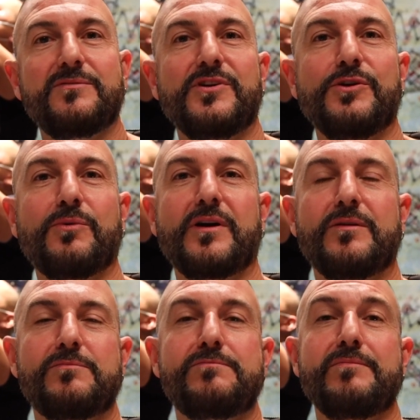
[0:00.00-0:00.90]
You want
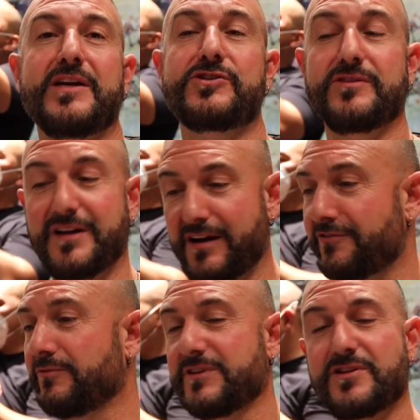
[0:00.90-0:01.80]
to make sure that
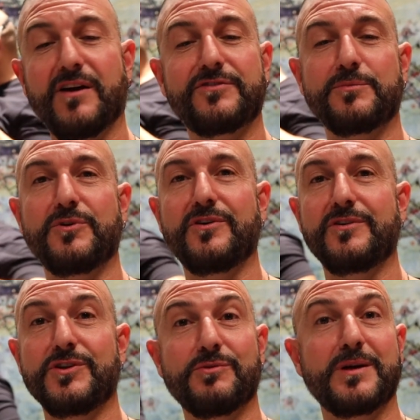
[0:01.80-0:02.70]
everyone is comfortable.
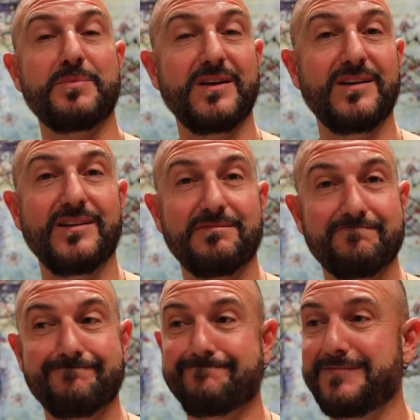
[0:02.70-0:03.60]
You want to be,
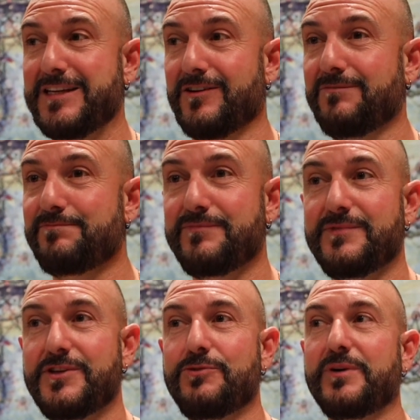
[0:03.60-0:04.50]
you
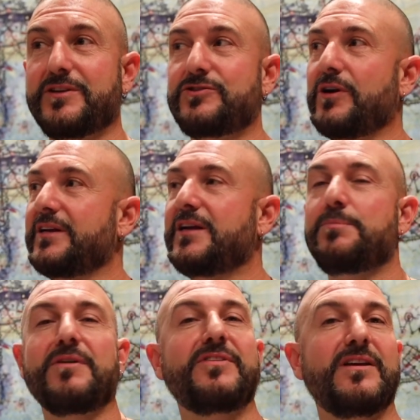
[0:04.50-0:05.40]
want to try to keep
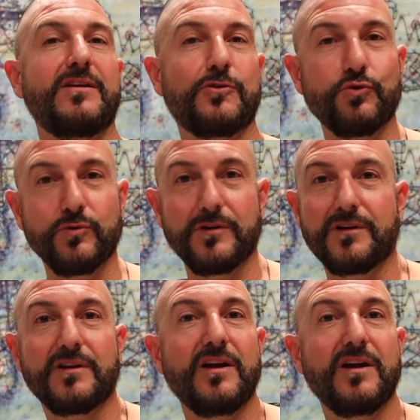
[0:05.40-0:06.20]
everything cool.